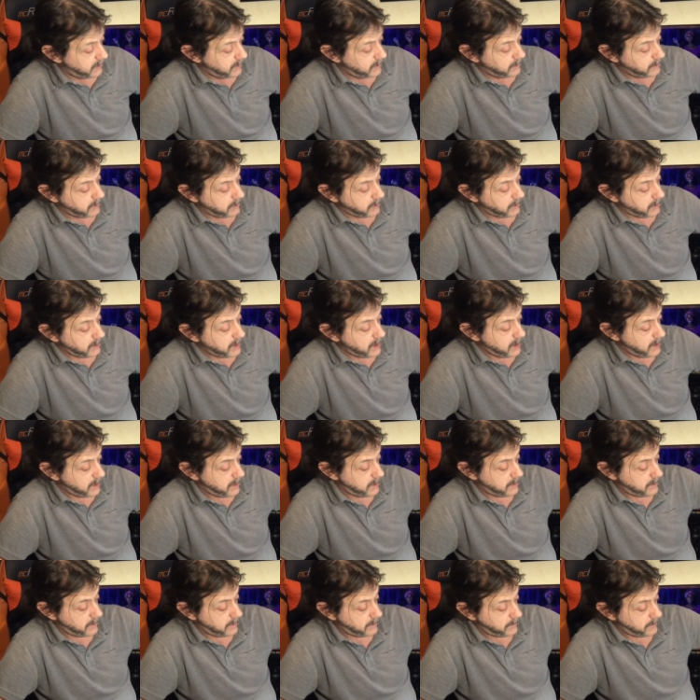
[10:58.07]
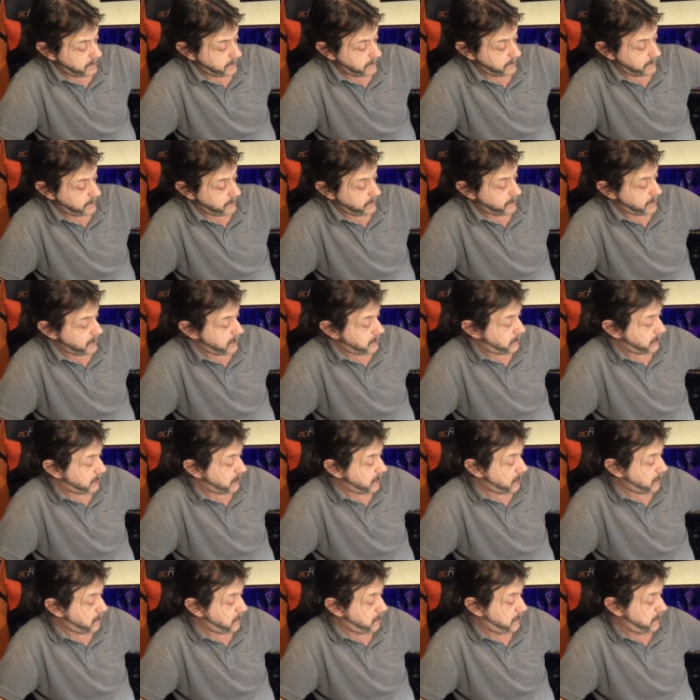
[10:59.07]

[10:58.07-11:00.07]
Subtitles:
So yeah, there we go.